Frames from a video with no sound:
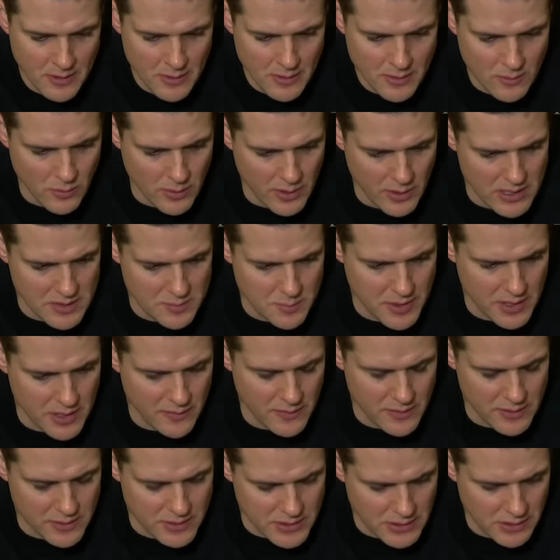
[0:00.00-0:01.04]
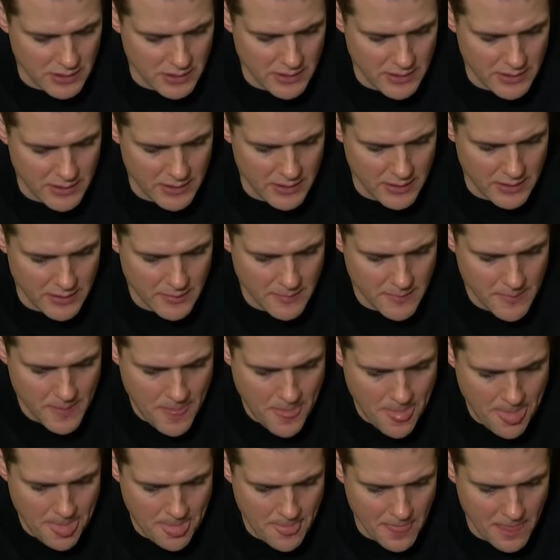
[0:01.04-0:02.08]
when he's been in the G League,
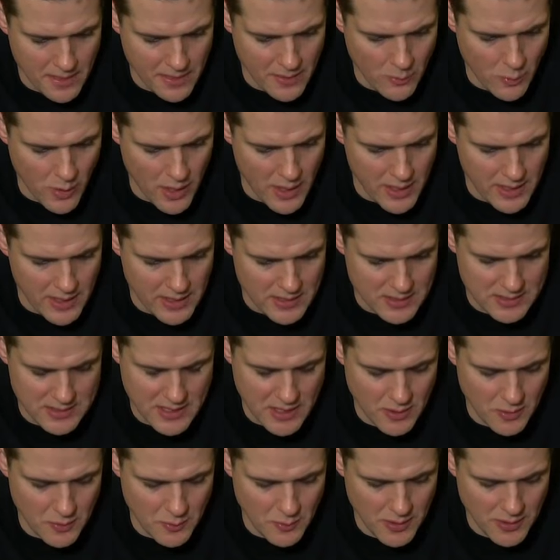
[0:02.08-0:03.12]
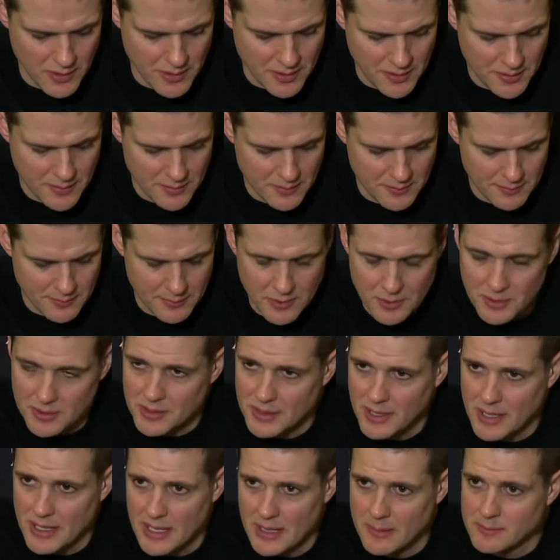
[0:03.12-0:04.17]
the way he's dealt with good
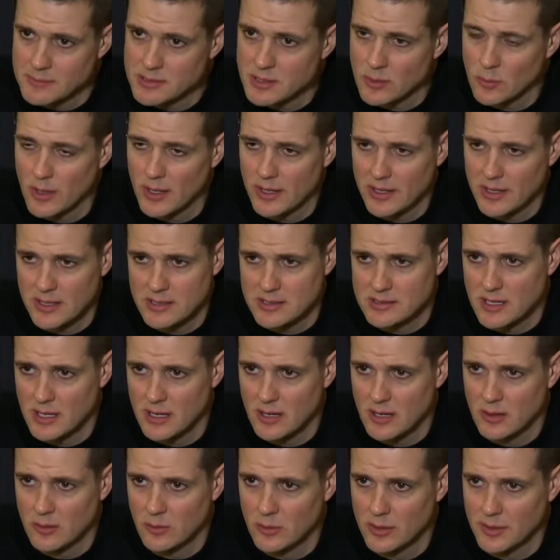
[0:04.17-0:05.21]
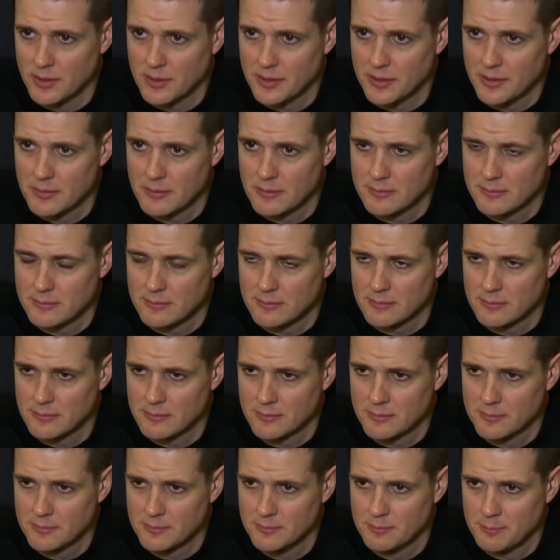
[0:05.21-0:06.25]
games, the way he's dealt with
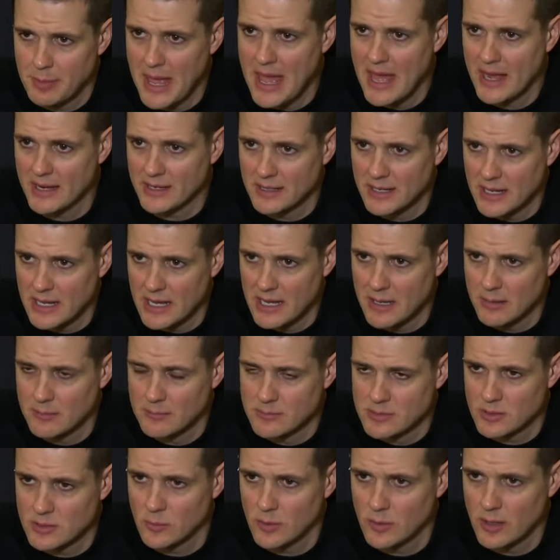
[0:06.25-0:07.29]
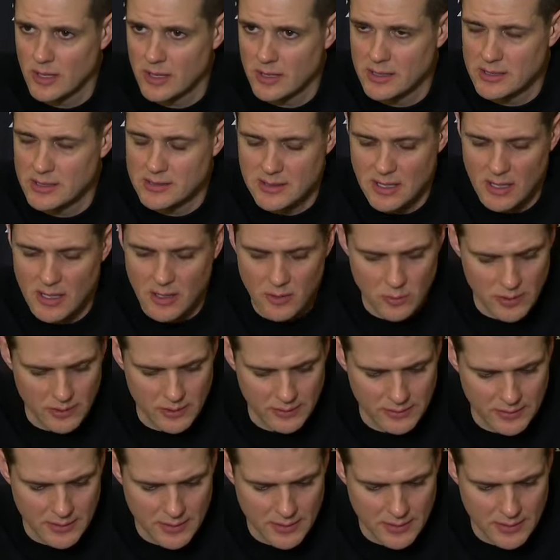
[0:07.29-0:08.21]
bad games, the way he's dealt with